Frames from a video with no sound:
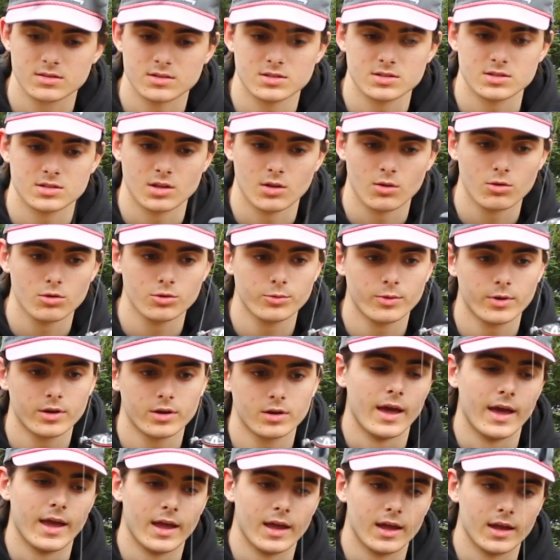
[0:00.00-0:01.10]
This is the old one,
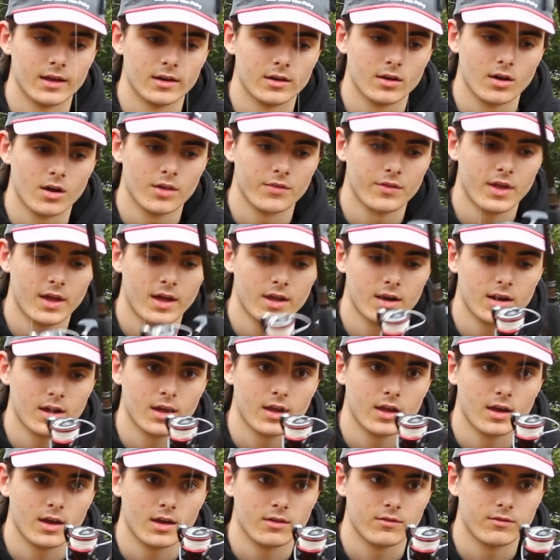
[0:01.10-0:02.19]
and on that I
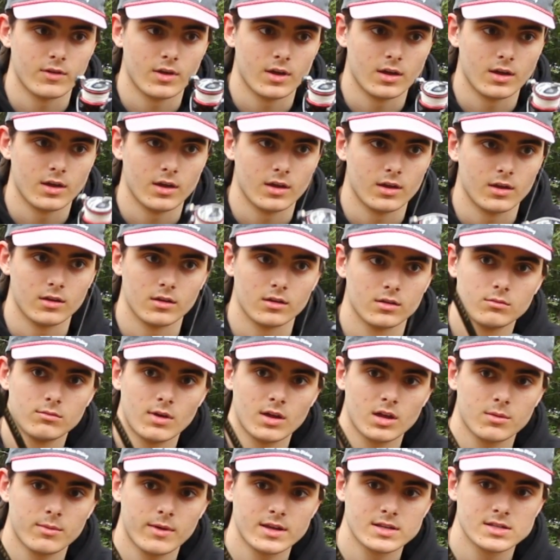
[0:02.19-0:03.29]
have a
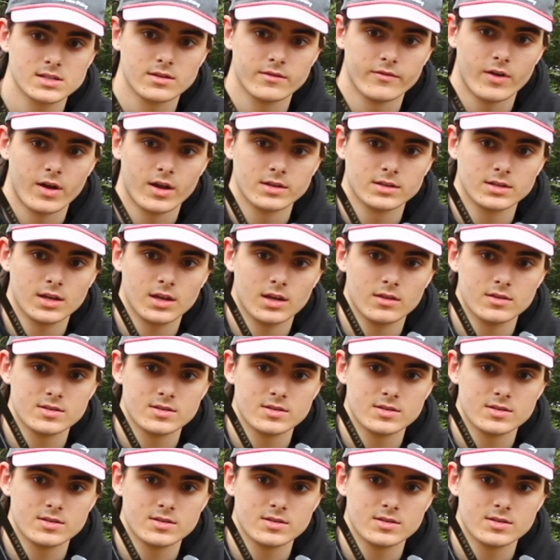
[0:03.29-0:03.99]
Megabass Levante.